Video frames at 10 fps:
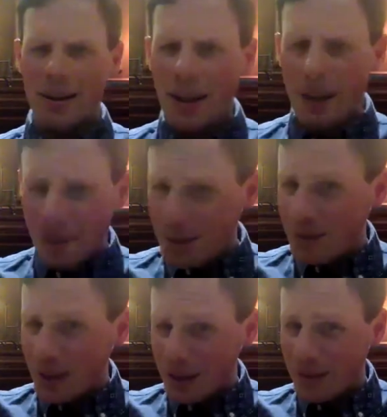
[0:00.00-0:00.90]
"Have you been
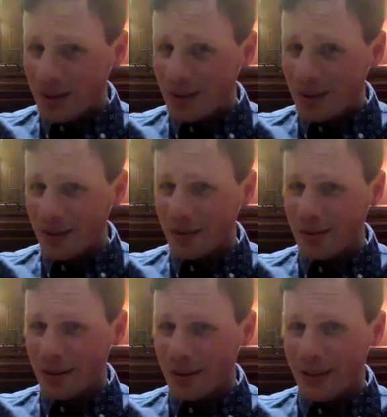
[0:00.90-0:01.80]
really busy
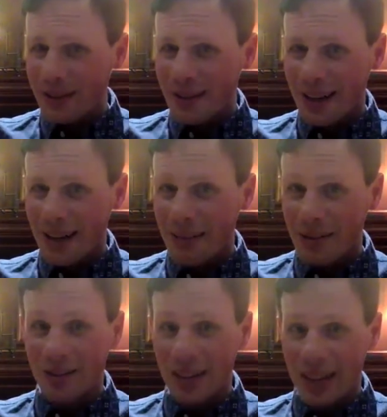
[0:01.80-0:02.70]
too around this time?" He
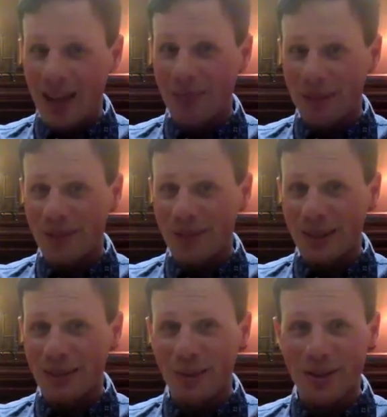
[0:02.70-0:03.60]
said, "Yeah, I've been
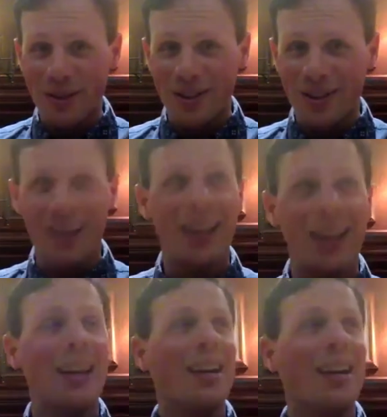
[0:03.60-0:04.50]
submitting books." And I,
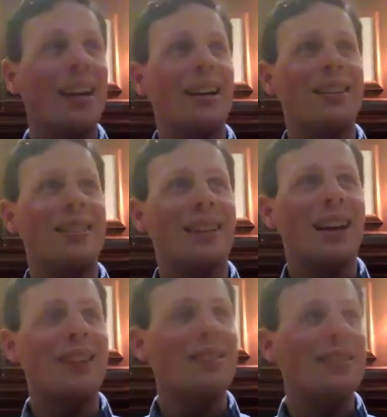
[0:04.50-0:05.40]
he's
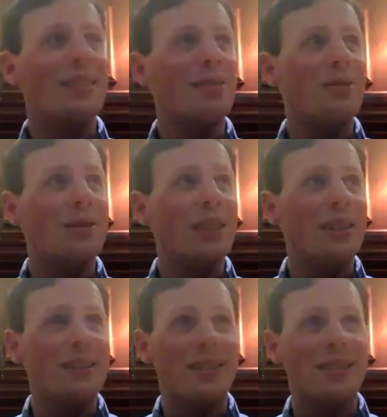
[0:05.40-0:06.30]
like, "I just did a few
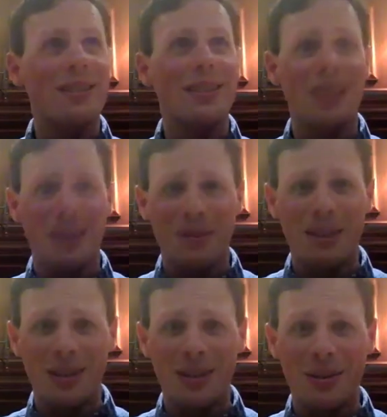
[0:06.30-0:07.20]
deals." I was like, "Yeah, me
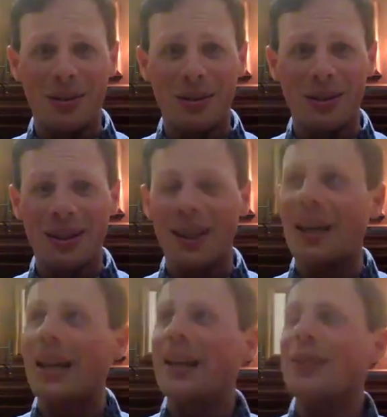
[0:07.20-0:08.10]
too."
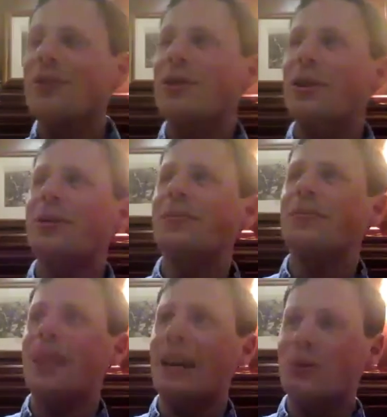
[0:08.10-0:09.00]
So
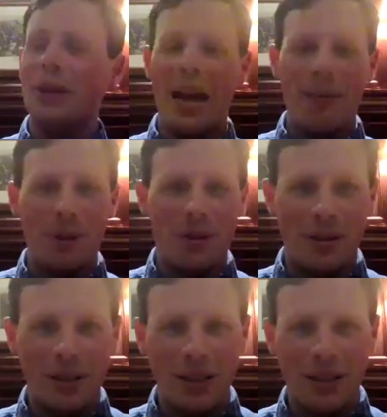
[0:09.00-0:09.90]
that's what happened
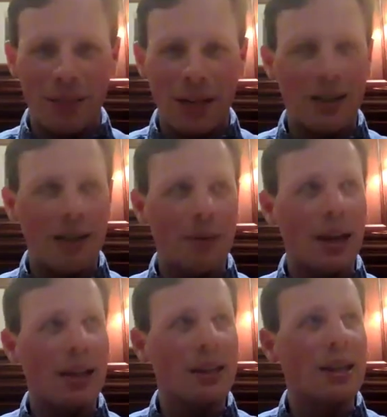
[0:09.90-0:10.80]
early in the pandemic.
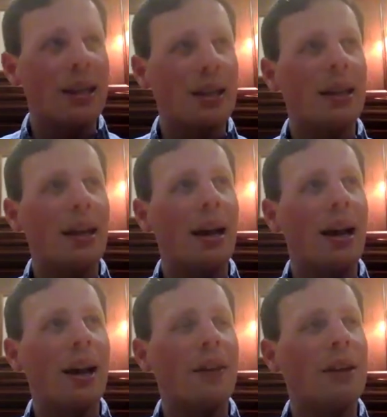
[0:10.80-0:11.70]
I did, uh,
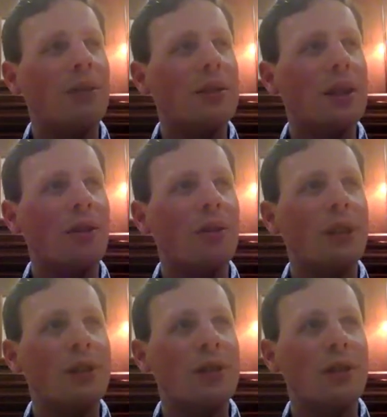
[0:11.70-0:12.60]
I think it was like three
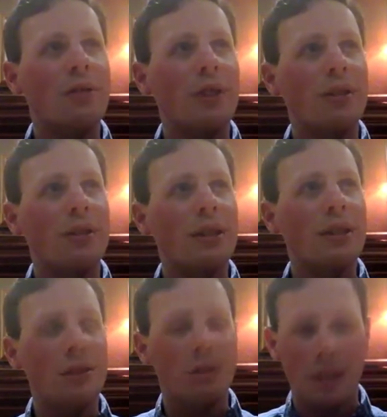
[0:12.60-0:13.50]
six-figure
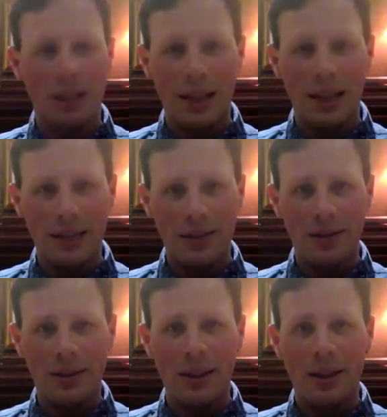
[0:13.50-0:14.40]
deals for clients